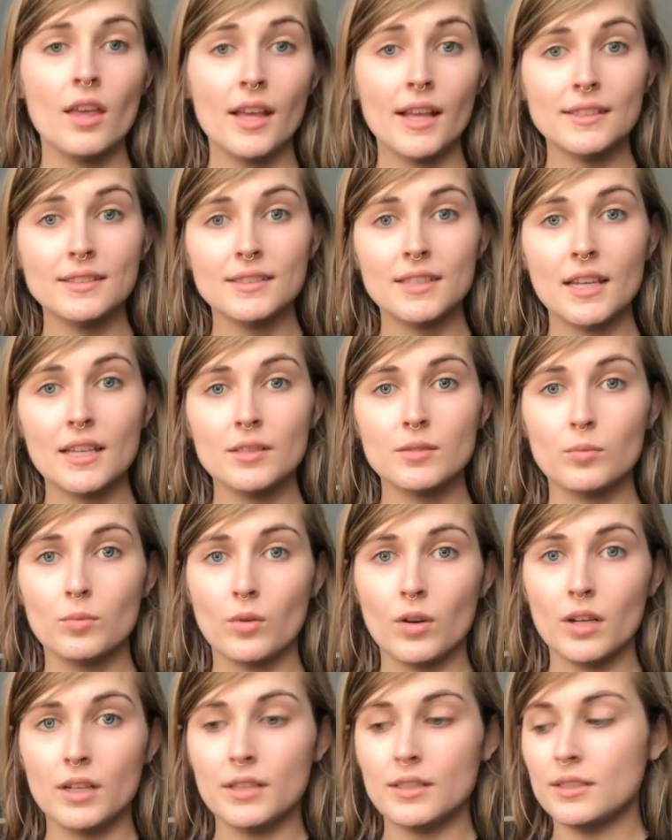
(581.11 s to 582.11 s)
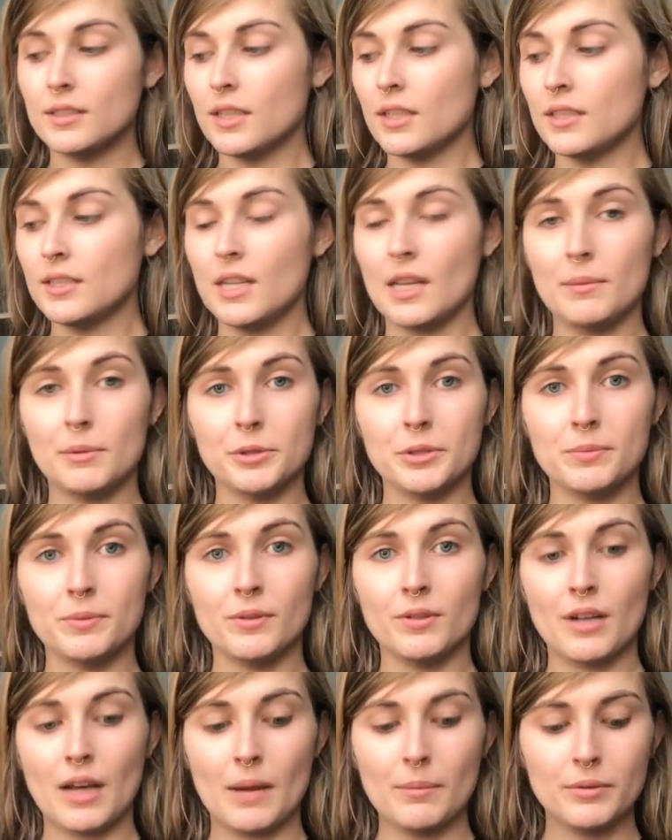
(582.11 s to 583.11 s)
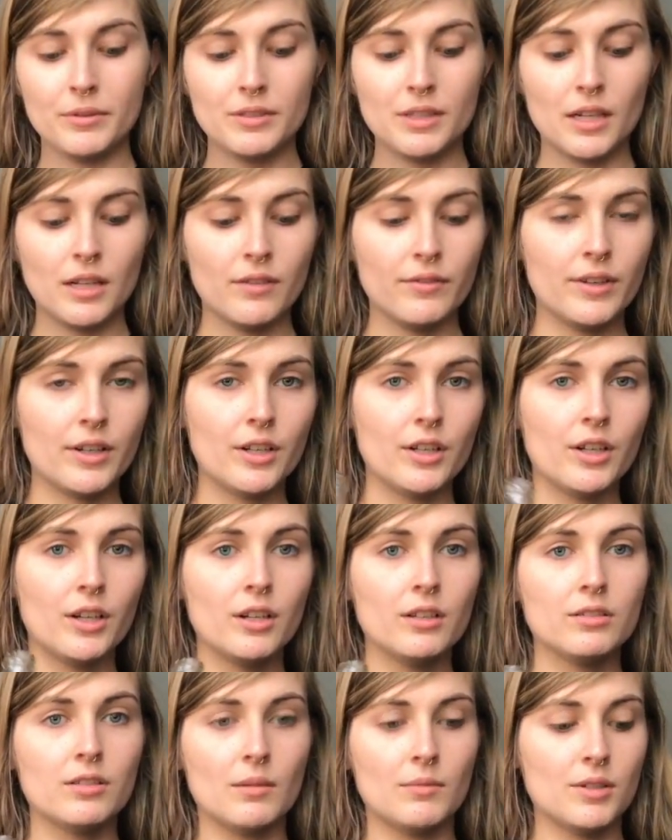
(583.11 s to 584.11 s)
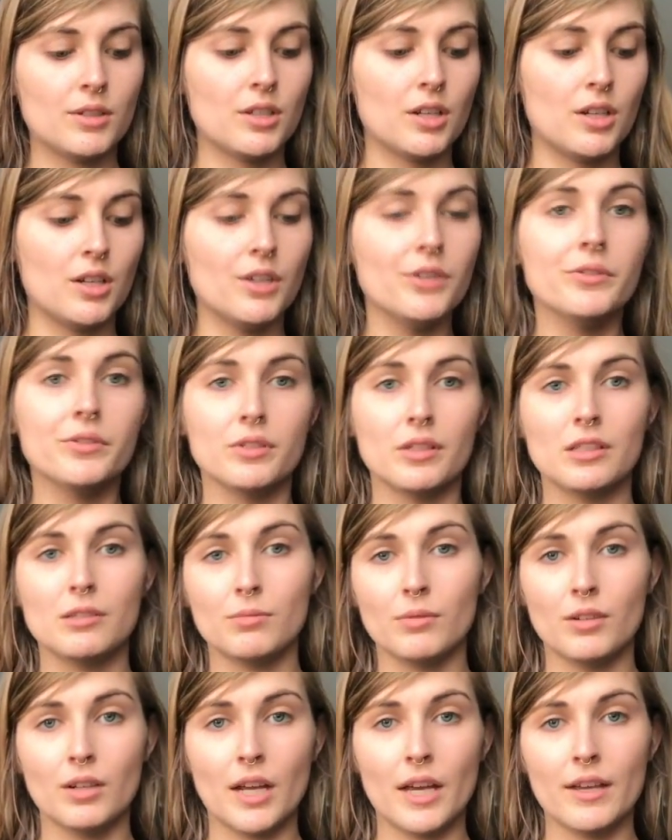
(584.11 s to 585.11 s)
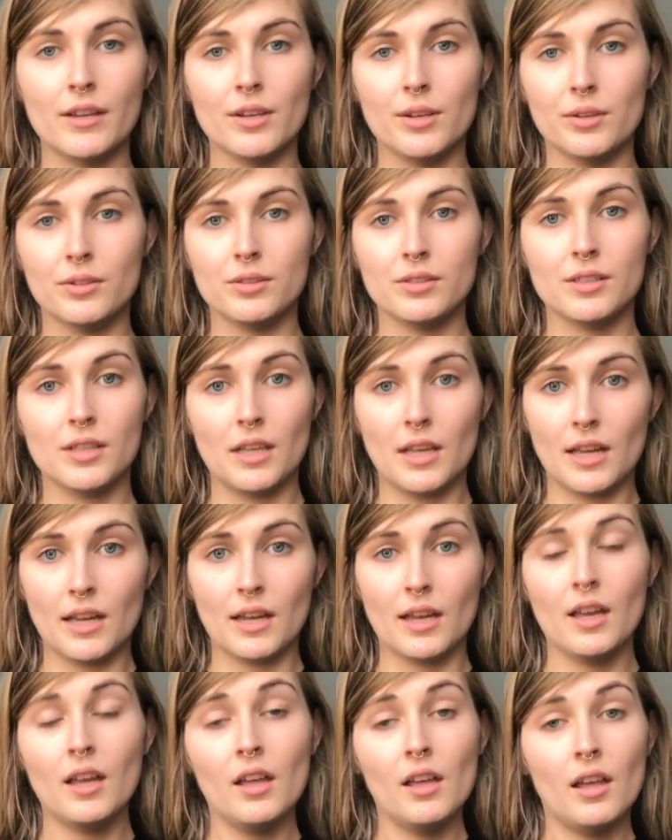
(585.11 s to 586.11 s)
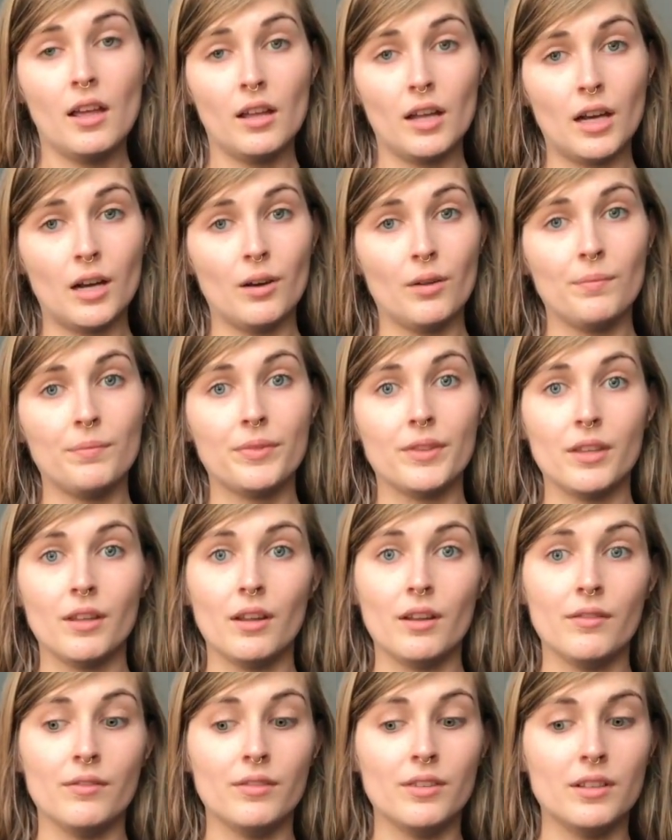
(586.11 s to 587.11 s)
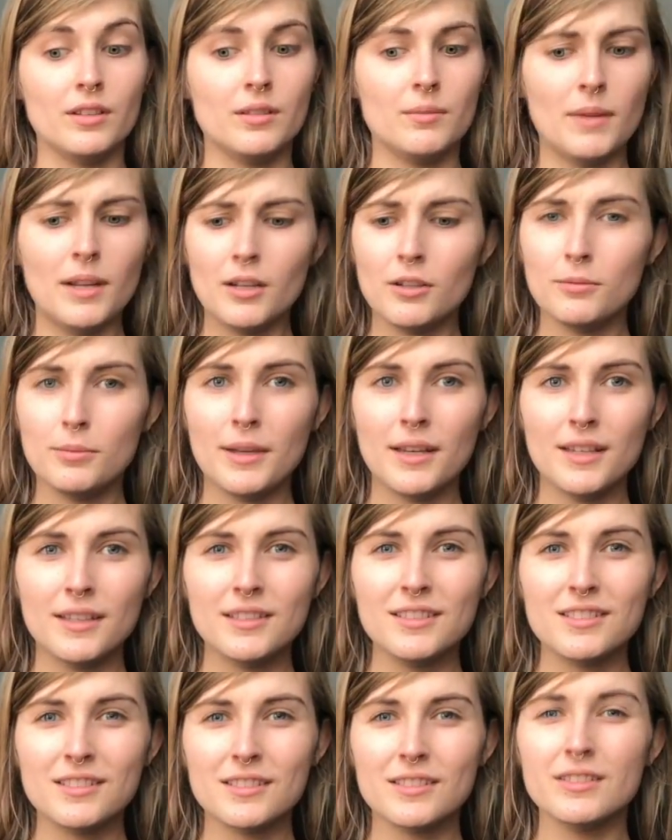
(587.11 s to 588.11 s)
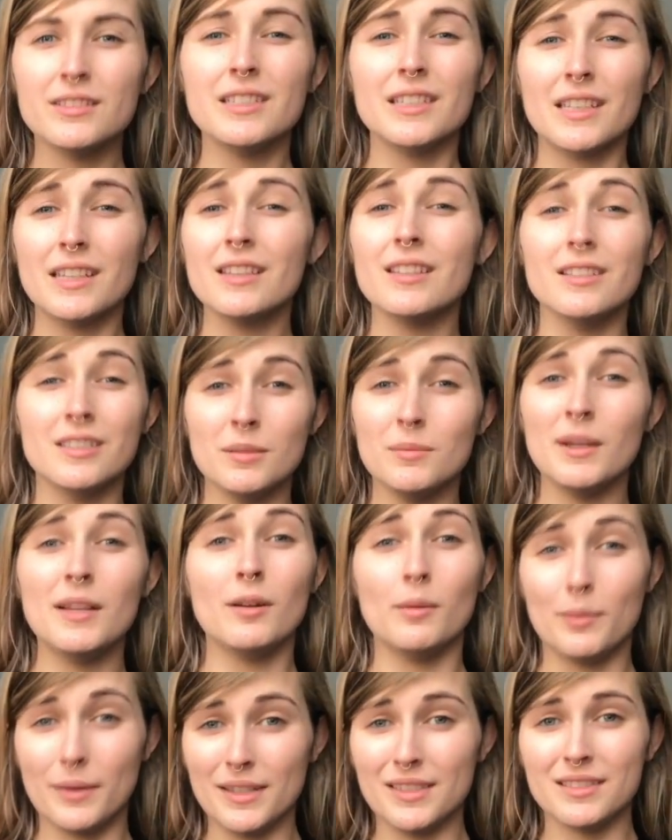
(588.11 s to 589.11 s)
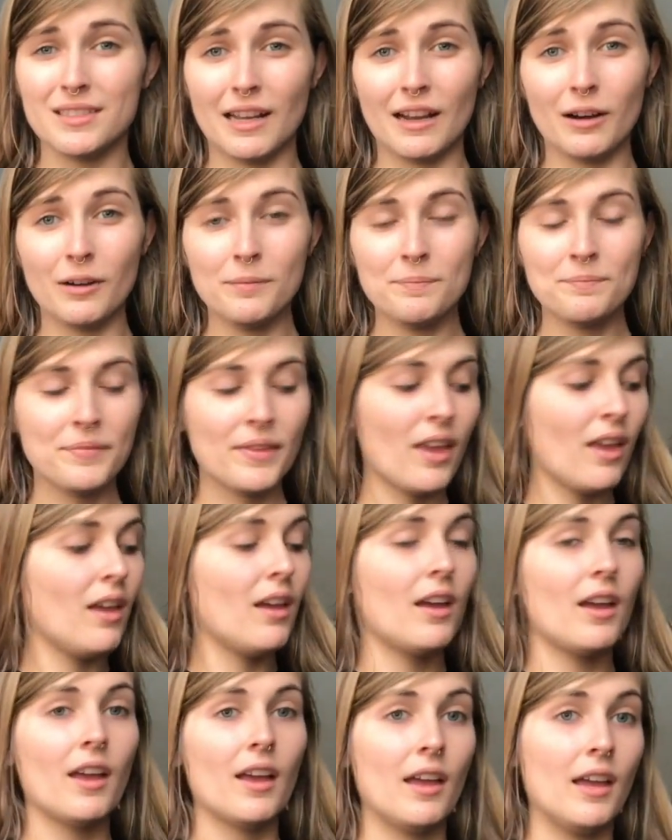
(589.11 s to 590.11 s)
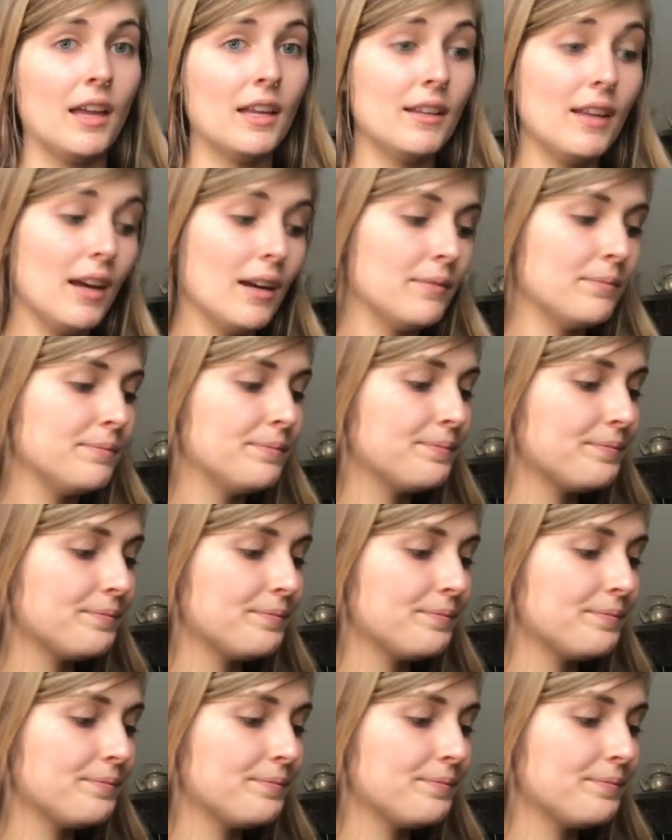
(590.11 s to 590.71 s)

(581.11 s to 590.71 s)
It says 1 tablespoon apple cider vinegar, so I'm just going to use the spoon I used to get out of the tomato paste, out. And yeah.